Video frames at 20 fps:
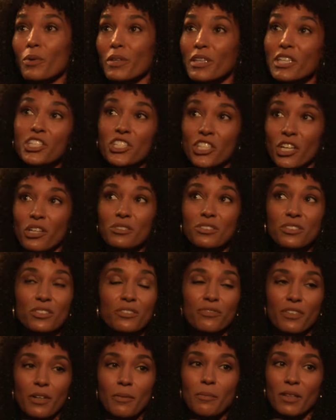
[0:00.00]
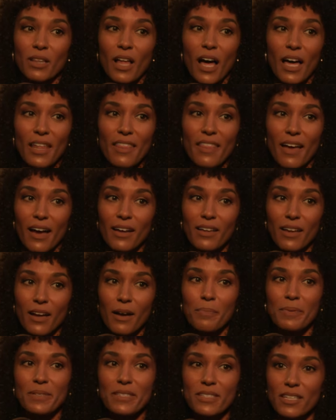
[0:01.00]
really sheltered from a lot of that
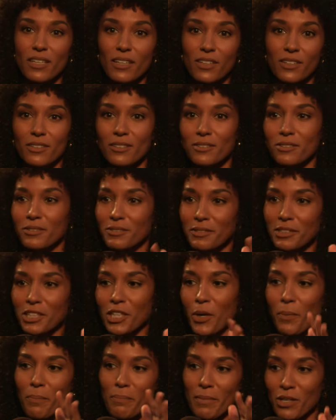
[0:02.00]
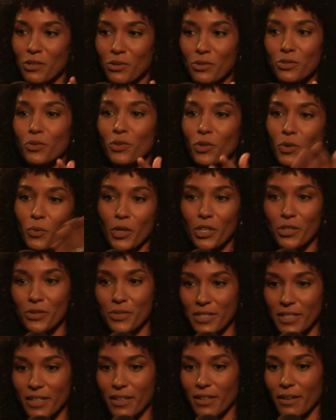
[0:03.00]
up until, you know, middle school, where you
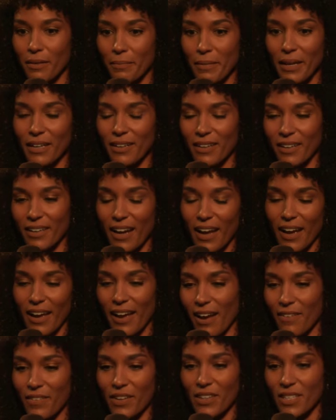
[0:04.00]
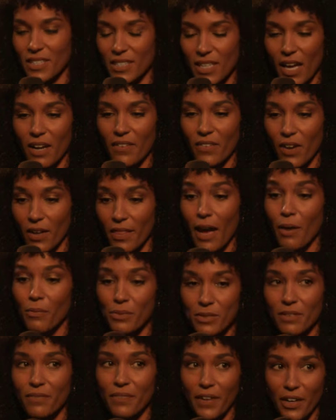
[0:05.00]
see Amanda and I having this kind of, that
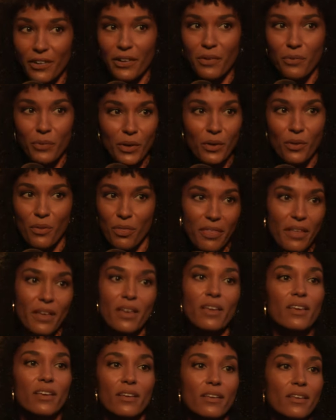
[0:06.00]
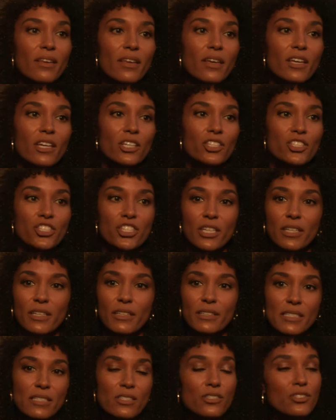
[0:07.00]
was a very real thing.
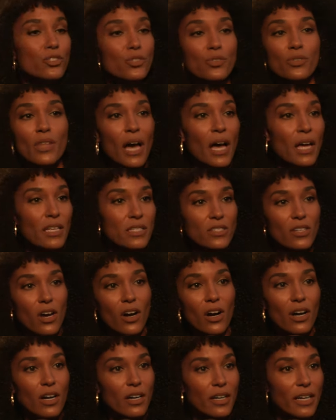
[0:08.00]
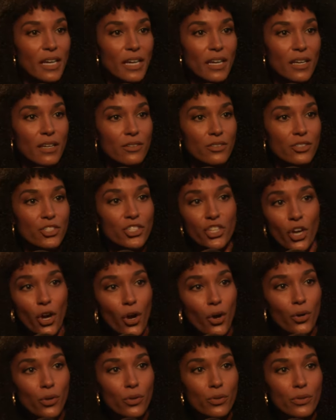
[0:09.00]
She didn't do that song in
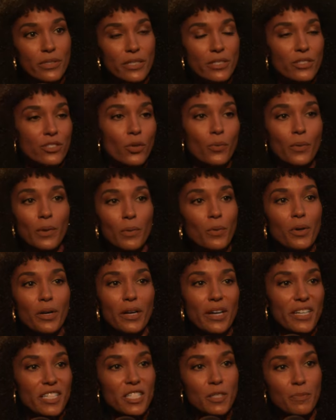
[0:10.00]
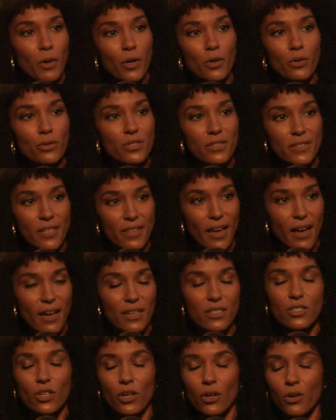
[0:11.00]
shows, and so we weren't exposed to
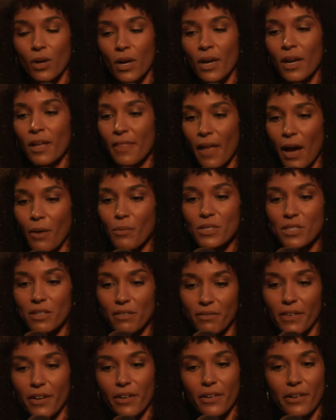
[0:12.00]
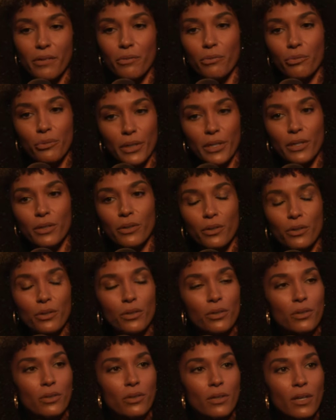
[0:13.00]
that. So that was a very
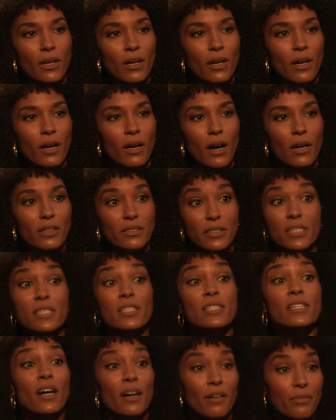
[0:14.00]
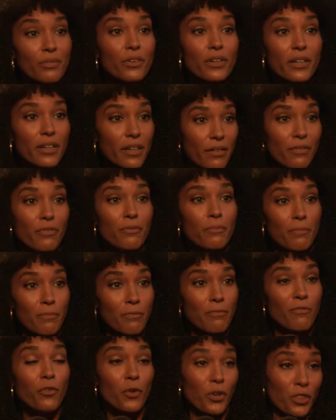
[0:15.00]
real discovery
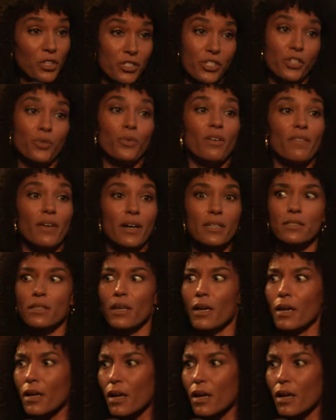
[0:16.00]
for the two of us,